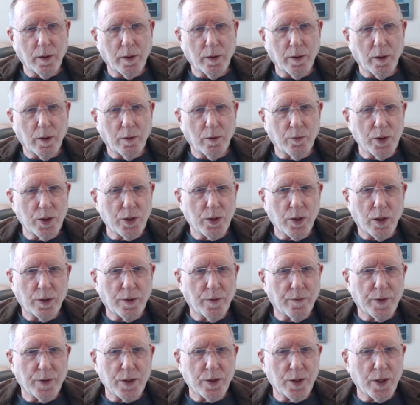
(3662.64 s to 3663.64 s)
a result
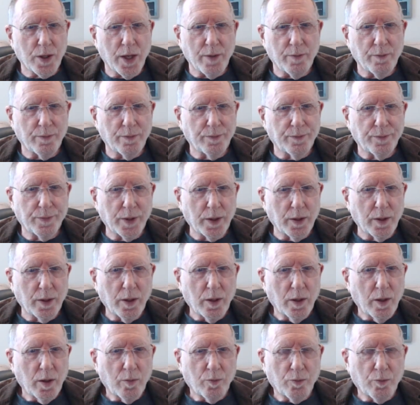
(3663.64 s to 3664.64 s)
of the same
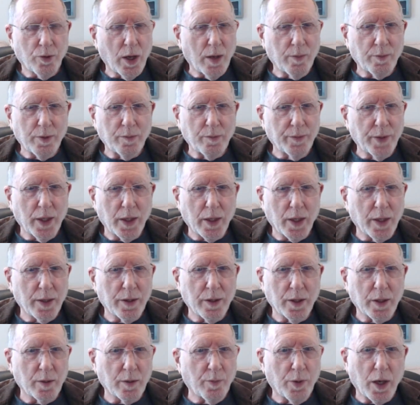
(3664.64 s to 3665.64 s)
problem that I
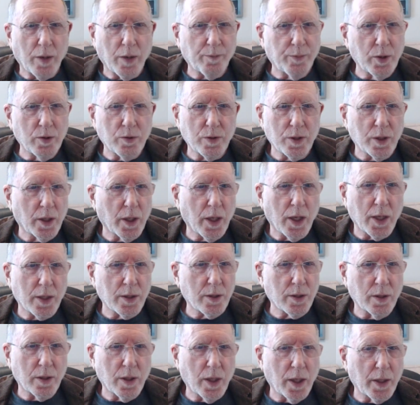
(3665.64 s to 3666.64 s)
think pop music has,
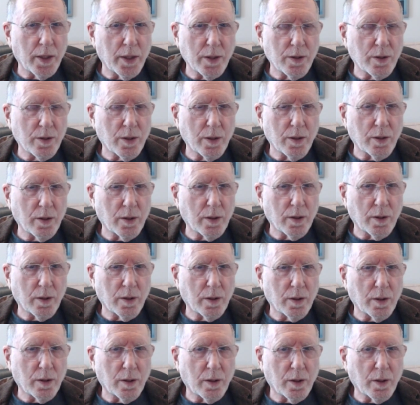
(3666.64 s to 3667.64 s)
and that is
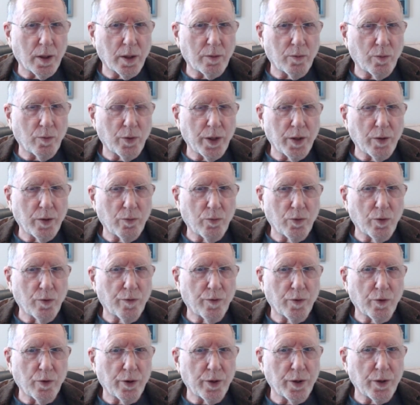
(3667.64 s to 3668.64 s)
that we
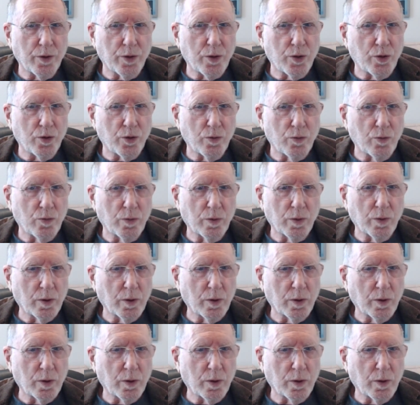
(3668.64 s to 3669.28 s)
reverted to